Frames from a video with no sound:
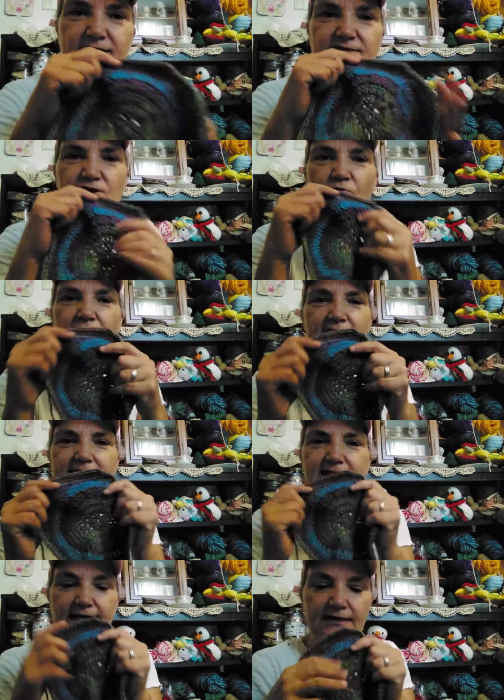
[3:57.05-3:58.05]
So what I
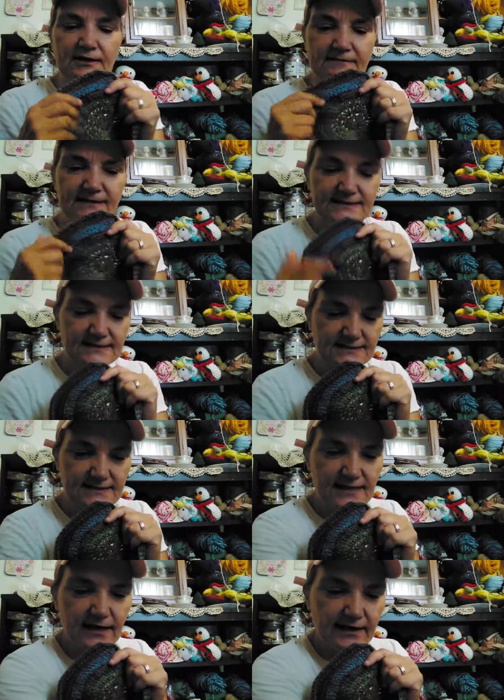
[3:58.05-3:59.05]
did, this is
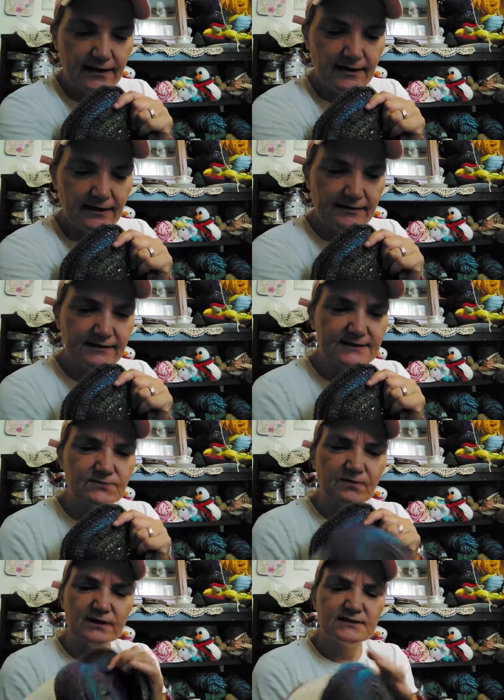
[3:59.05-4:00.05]
the, this
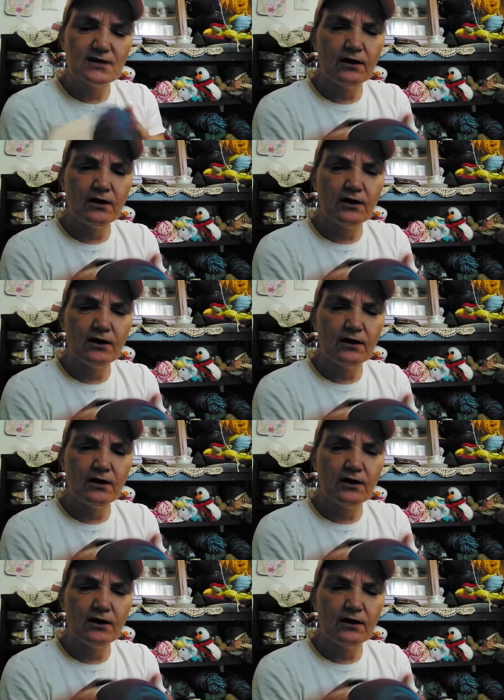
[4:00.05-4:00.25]
one is